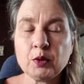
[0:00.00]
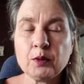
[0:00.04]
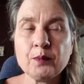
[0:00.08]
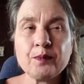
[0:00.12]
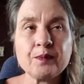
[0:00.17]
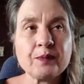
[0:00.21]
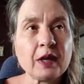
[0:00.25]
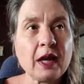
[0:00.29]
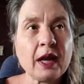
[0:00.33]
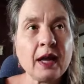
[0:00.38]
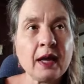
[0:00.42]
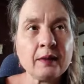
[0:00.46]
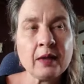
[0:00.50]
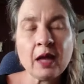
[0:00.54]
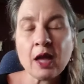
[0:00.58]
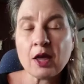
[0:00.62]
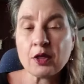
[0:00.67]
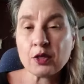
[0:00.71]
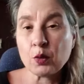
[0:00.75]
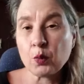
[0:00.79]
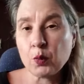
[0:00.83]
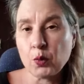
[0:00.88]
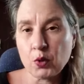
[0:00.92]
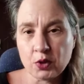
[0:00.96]
you.
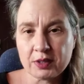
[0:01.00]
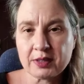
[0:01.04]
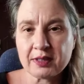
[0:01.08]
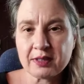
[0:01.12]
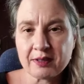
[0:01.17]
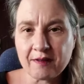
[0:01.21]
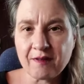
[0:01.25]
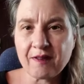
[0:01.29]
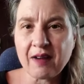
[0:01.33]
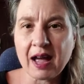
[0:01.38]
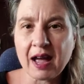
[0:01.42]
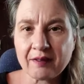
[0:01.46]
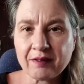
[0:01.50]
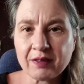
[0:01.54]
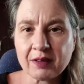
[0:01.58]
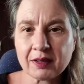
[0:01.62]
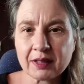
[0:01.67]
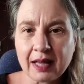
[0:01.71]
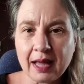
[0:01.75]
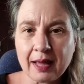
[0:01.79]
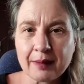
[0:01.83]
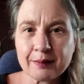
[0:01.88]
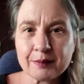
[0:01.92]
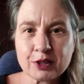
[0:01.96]
The word survival
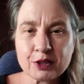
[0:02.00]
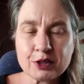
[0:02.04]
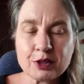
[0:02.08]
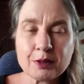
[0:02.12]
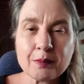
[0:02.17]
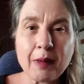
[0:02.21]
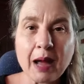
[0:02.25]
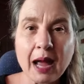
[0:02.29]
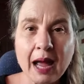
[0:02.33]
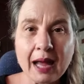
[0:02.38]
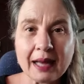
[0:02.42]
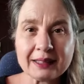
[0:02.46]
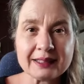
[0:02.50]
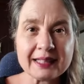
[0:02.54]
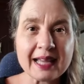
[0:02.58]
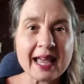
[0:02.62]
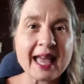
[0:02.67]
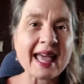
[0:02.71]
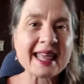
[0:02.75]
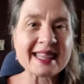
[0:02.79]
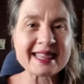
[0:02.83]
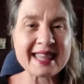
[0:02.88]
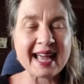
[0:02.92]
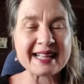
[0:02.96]
comes to mind.
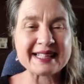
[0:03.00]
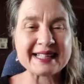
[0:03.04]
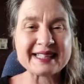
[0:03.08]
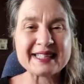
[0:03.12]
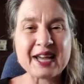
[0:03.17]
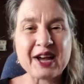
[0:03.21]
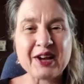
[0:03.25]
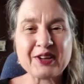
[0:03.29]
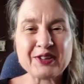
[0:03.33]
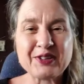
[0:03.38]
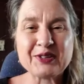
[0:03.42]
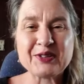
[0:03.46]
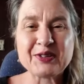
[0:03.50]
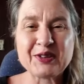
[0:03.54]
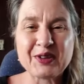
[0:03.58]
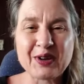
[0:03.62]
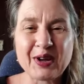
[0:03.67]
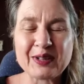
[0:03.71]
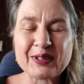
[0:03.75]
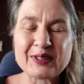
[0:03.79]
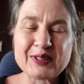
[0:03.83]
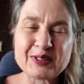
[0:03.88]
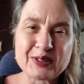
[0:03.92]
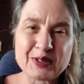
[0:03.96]
That's how you're
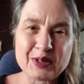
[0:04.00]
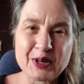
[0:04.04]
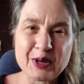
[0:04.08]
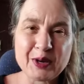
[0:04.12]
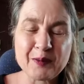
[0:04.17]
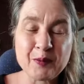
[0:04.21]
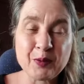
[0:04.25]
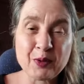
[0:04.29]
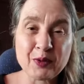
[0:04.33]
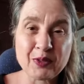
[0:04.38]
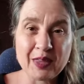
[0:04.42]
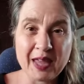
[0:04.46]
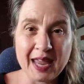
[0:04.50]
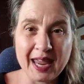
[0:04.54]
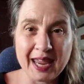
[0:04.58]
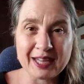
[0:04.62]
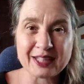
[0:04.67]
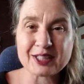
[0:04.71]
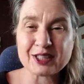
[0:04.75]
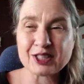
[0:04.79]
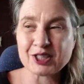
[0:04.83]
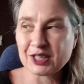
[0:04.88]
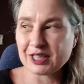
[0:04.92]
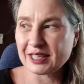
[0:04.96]
going to cope with the
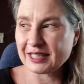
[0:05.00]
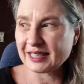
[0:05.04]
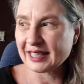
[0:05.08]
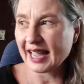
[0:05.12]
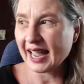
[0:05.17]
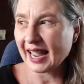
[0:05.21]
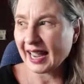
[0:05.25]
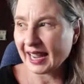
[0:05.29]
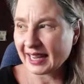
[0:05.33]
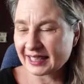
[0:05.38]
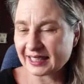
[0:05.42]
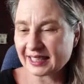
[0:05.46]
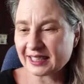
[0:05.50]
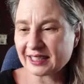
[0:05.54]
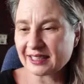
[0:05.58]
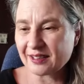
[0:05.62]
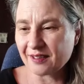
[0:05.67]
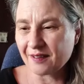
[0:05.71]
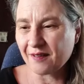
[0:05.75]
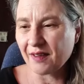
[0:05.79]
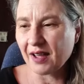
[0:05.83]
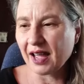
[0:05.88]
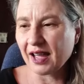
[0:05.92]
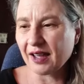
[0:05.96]
energies and
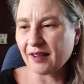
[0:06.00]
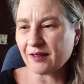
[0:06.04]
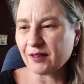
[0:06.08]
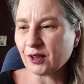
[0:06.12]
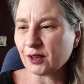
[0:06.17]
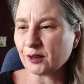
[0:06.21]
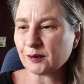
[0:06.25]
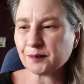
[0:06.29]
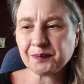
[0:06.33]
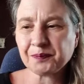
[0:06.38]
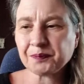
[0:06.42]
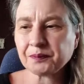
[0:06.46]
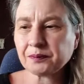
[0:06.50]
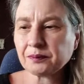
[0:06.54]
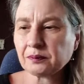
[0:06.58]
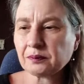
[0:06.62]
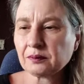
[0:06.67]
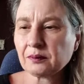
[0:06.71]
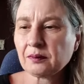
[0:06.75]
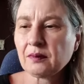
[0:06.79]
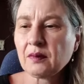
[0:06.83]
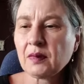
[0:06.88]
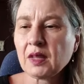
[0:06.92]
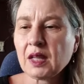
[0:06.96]
survival.
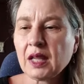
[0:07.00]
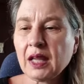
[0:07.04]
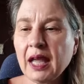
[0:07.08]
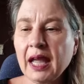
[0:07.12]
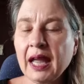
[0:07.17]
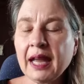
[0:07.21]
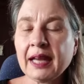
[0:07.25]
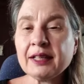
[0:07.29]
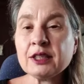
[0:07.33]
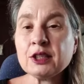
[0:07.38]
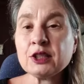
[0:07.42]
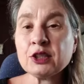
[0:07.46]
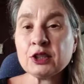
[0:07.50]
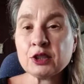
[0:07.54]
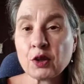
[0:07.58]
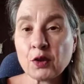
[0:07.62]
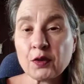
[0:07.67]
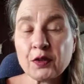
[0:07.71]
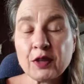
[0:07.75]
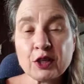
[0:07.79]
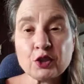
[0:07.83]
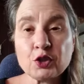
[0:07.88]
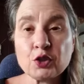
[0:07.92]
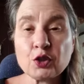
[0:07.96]
And so
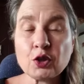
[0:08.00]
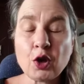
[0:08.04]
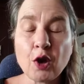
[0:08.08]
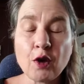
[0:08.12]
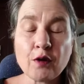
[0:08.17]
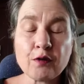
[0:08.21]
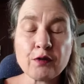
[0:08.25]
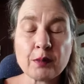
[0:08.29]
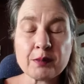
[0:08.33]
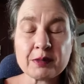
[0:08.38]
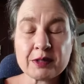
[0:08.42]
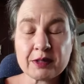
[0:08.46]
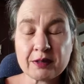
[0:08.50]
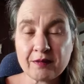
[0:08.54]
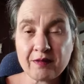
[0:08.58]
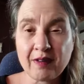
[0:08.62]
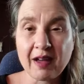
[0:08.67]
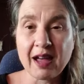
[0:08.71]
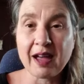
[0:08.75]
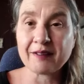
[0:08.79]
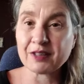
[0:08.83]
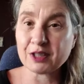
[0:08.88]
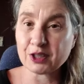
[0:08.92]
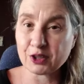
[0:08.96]
that you go from
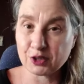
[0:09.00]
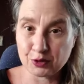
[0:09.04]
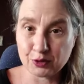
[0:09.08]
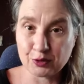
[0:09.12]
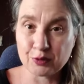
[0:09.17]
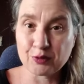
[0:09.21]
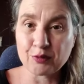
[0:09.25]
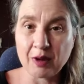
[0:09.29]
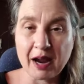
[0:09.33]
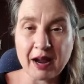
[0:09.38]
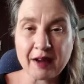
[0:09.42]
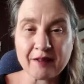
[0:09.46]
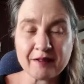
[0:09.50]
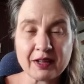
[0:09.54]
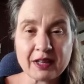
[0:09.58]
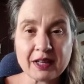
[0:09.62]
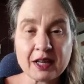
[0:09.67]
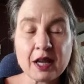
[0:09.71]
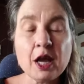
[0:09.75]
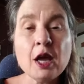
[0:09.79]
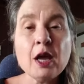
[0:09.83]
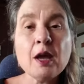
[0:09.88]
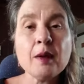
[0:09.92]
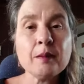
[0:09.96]
surviving to thriving,
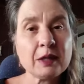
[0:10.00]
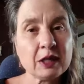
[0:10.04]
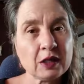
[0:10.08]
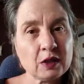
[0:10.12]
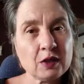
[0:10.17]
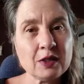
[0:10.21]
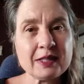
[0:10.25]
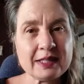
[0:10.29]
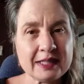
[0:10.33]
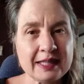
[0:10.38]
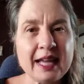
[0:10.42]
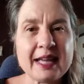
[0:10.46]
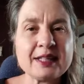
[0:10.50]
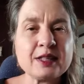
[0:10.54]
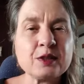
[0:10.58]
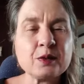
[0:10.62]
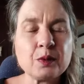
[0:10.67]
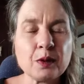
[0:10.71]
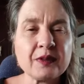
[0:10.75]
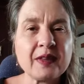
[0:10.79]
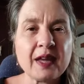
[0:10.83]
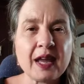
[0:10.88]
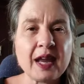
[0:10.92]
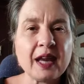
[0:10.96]
because that's
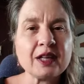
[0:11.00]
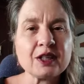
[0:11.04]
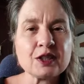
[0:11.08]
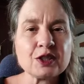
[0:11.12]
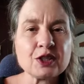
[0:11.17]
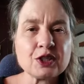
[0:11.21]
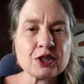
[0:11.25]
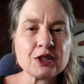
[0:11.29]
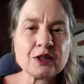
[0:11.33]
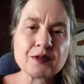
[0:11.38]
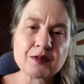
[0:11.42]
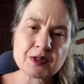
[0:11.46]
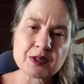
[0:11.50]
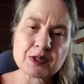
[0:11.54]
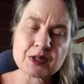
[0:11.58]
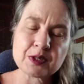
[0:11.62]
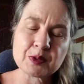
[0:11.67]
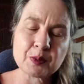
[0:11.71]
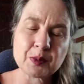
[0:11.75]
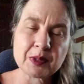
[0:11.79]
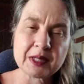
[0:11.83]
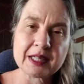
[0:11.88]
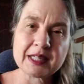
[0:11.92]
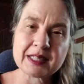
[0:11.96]
what the energy of
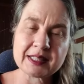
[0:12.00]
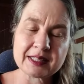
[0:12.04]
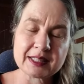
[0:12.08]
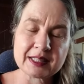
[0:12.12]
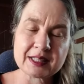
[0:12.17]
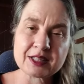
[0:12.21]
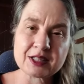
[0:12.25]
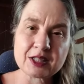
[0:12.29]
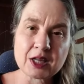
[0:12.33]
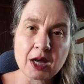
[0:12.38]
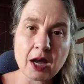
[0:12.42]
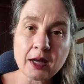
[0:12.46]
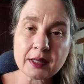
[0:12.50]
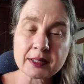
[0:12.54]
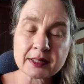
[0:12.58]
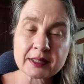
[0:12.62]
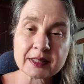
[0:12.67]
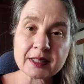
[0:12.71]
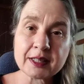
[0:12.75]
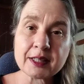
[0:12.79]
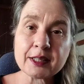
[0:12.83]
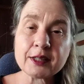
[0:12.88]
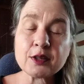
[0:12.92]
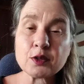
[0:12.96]
this week is. It's
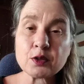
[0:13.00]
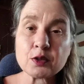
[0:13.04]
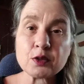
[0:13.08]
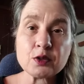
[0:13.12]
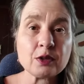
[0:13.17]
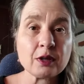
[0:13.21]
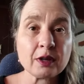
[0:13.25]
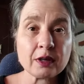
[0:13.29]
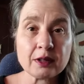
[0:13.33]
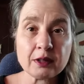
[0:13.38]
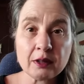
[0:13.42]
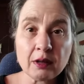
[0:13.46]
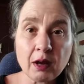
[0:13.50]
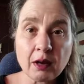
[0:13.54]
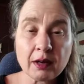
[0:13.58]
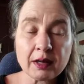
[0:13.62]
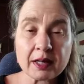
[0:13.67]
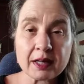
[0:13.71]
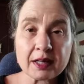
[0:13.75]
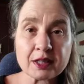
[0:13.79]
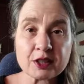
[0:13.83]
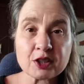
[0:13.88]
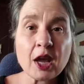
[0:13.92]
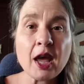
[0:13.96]
asking you to
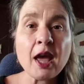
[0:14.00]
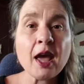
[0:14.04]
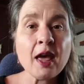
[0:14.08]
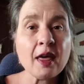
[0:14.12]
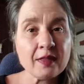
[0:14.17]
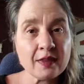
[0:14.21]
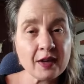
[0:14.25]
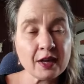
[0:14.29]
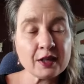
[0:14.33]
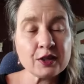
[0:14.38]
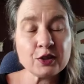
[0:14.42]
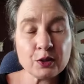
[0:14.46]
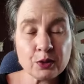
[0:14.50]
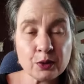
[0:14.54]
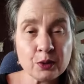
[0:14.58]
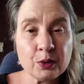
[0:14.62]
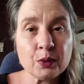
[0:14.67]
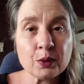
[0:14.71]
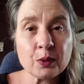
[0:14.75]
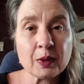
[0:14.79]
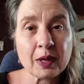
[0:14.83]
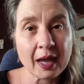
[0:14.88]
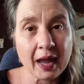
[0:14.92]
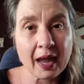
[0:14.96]
acknowledge that
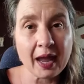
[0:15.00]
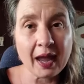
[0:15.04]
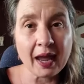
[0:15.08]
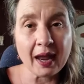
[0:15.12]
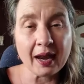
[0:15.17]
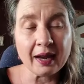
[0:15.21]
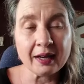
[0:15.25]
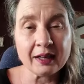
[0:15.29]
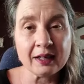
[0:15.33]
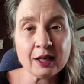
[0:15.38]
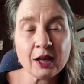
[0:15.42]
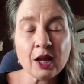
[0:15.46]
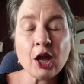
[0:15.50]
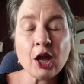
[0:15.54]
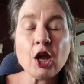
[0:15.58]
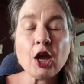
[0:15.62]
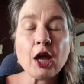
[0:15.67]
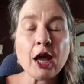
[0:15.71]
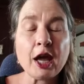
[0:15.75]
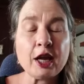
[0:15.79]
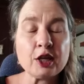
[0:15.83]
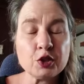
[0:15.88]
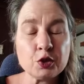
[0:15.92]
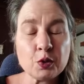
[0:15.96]
you can
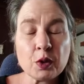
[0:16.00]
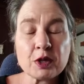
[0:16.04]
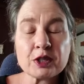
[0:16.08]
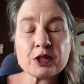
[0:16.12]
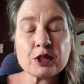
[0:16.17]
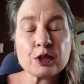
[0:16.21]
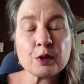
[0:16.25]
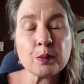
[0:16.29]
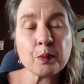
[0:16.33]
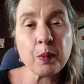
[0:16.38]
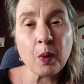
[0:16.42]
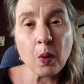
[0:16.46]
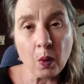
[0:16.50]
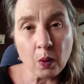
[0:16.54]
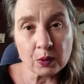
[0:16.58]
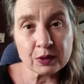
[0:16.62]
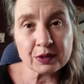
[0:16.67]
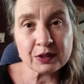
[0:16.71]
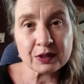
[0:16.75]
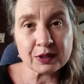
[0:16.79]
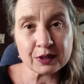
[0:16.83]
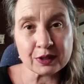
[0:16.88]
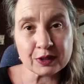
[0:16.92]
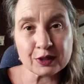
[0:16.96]
and you are
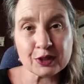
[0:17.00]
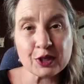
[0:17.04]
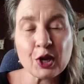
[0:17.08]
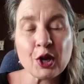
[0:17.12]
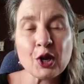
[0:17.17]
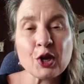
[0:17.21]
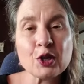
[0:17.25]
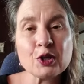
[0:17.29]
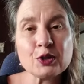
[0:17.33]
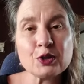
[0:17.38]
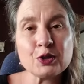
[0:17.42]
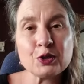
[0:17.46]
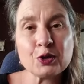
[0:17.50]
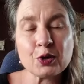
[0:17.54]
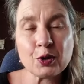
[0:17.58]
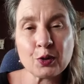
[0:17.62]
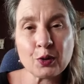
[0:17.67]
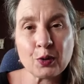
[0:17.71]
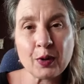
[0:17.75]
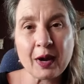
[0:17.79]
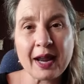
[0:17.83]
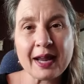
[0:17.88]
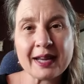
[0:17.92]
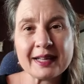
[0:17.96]
supported to
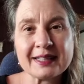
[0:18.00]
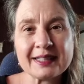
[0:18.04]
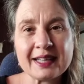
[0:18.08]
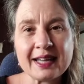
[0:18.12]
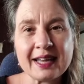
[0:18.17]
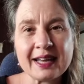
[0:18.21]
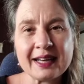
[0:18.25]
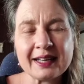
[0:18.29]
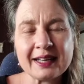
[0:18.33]
create